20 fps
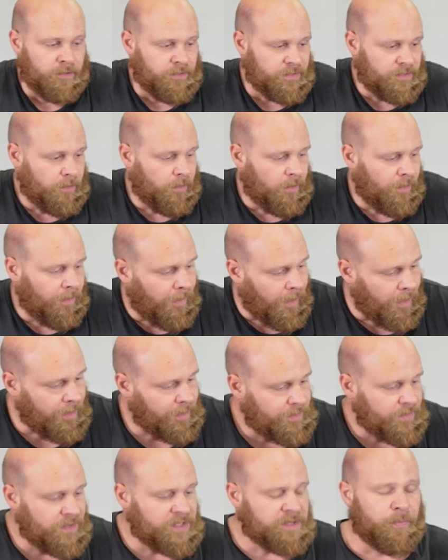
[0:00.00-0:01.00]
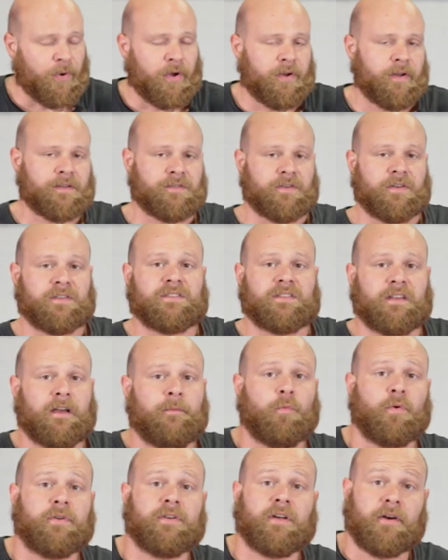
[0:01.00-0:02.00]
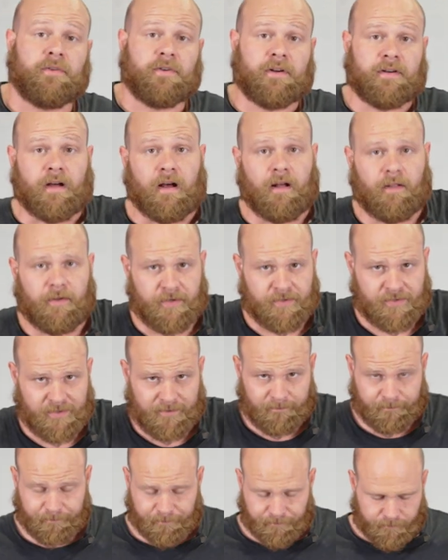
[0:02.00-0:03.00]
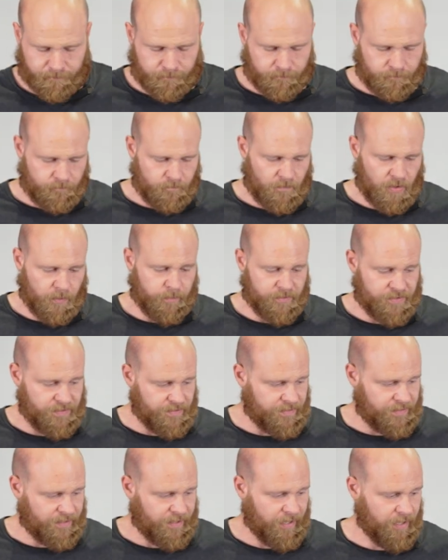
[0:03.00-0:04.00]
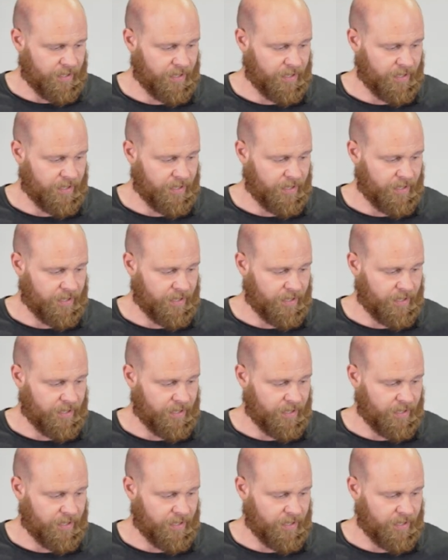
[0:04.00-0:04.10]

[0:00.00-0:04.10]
So a lot of these products are sub $100, which is